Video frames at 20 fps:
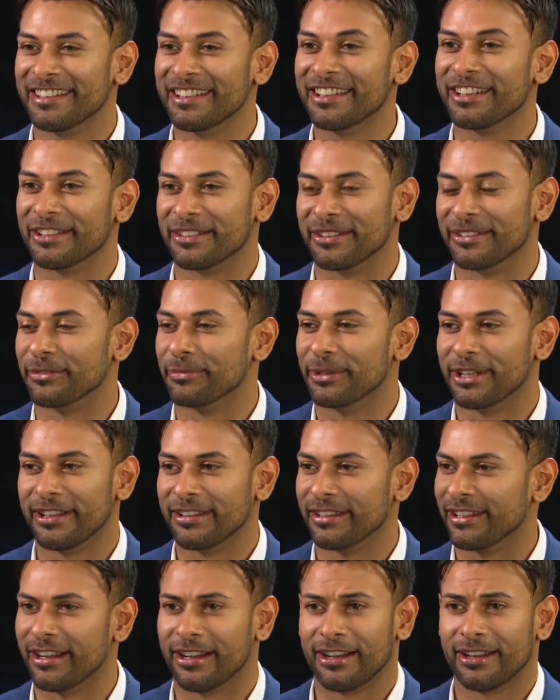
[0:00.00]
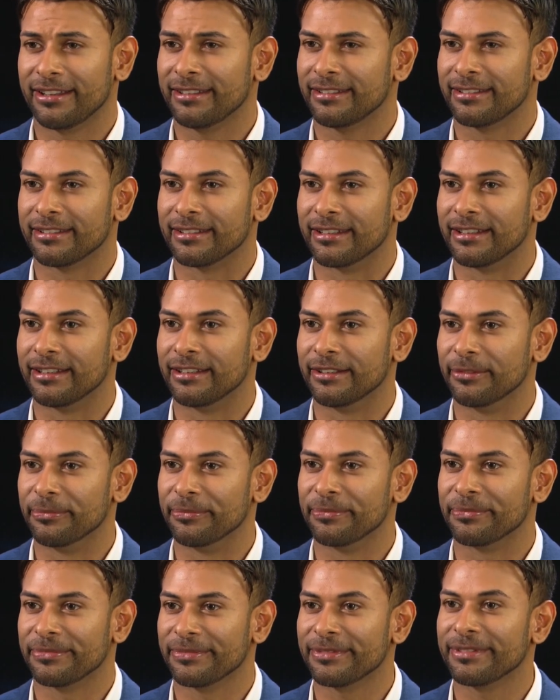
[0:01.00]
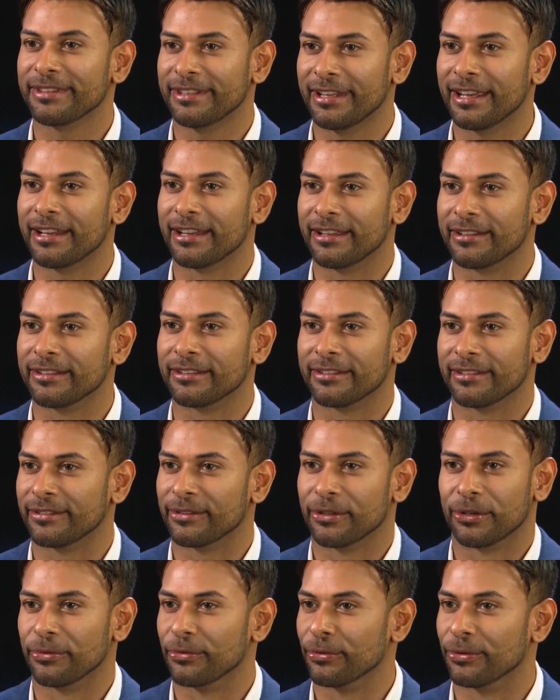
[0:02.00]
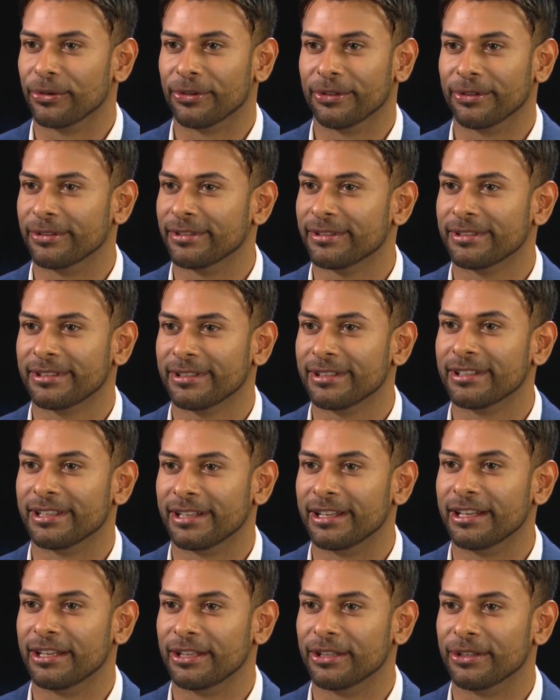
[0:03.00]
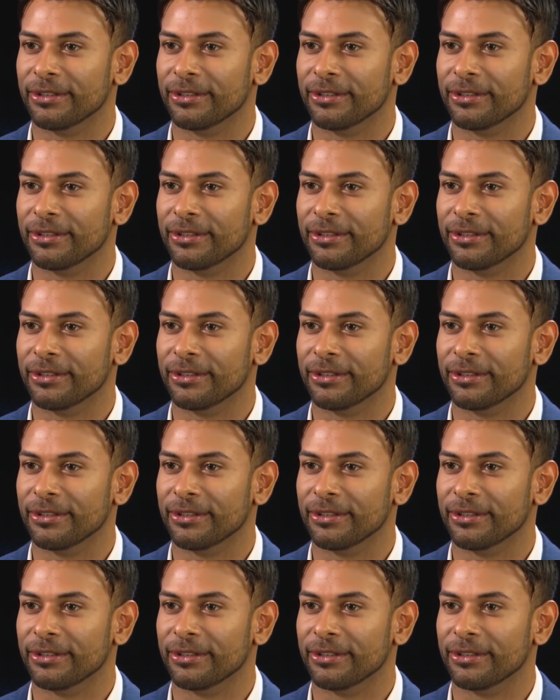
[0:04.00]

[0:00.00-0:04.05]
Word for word: No, the smile, the eyes, um, yeah, just overall uh,